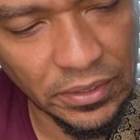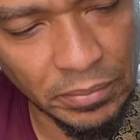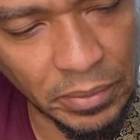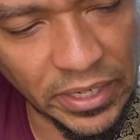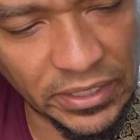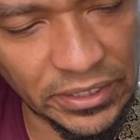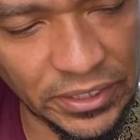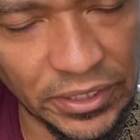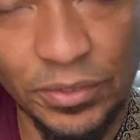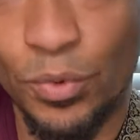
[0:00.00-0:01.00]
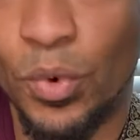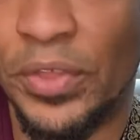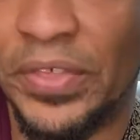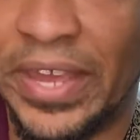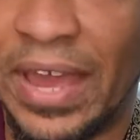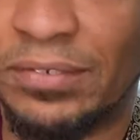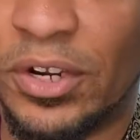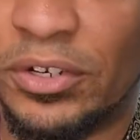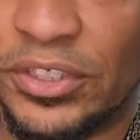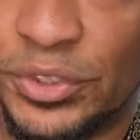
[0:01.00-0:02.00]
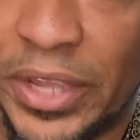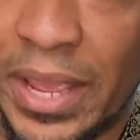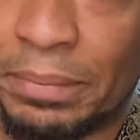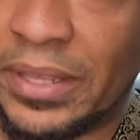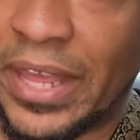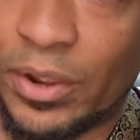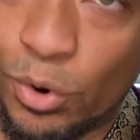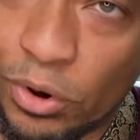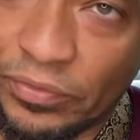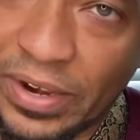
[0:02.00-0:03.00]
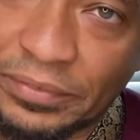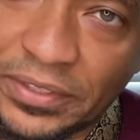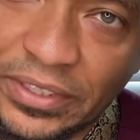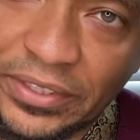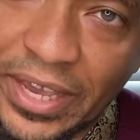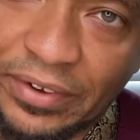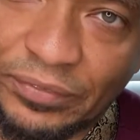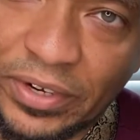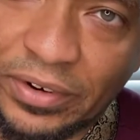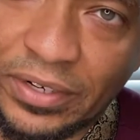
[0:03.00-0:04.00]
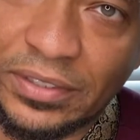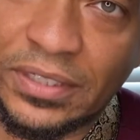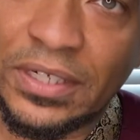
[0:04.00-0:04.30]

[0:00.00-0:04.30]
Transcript: but it's still, one thing I've learned is you can't play that chord for everything. You got to figure out,